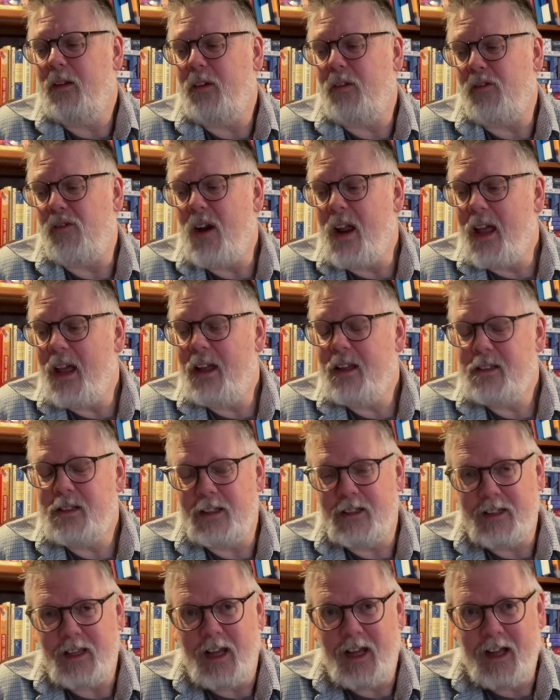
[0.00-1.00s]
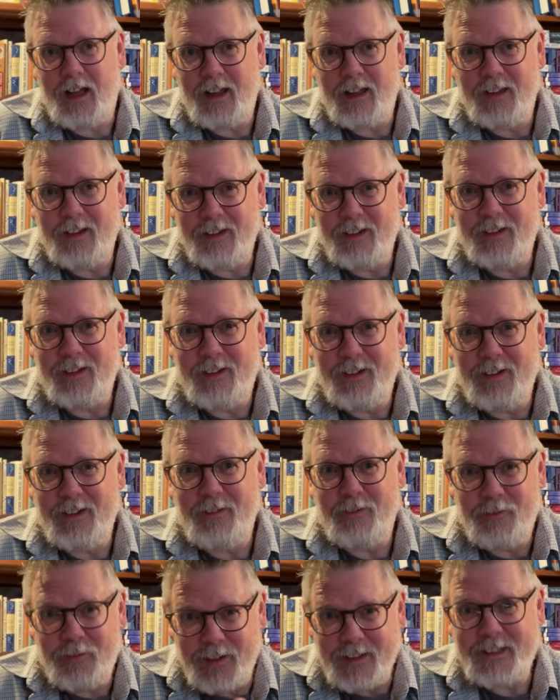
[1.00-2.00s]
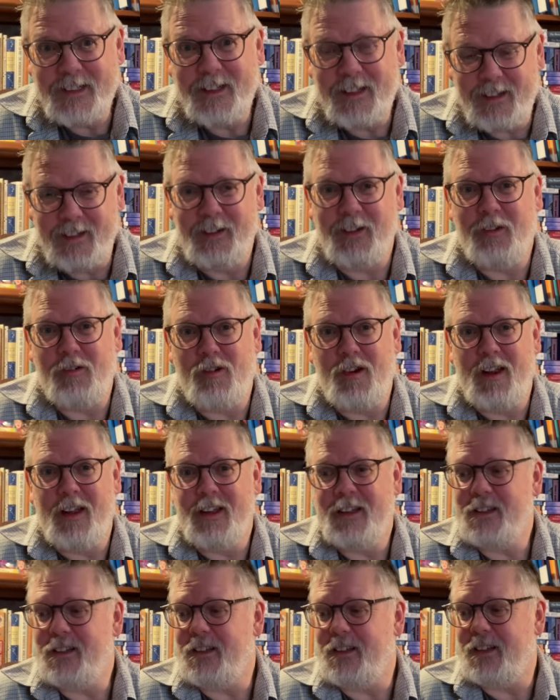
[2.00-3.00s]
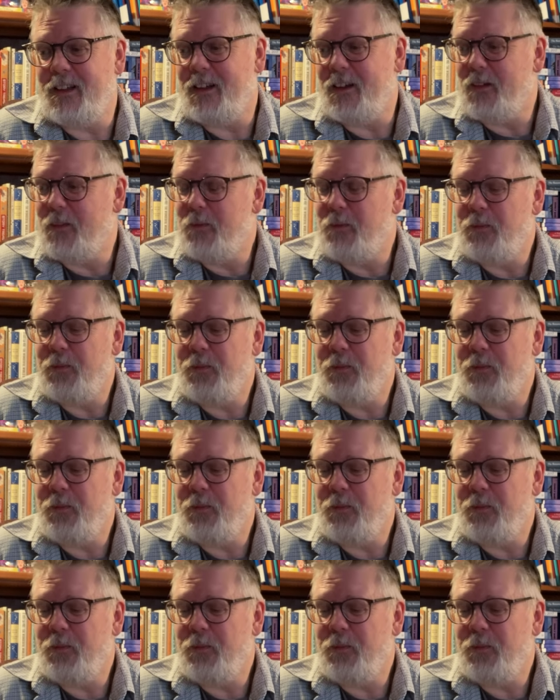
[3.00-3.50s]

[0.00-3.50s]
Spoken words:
created and physically created here.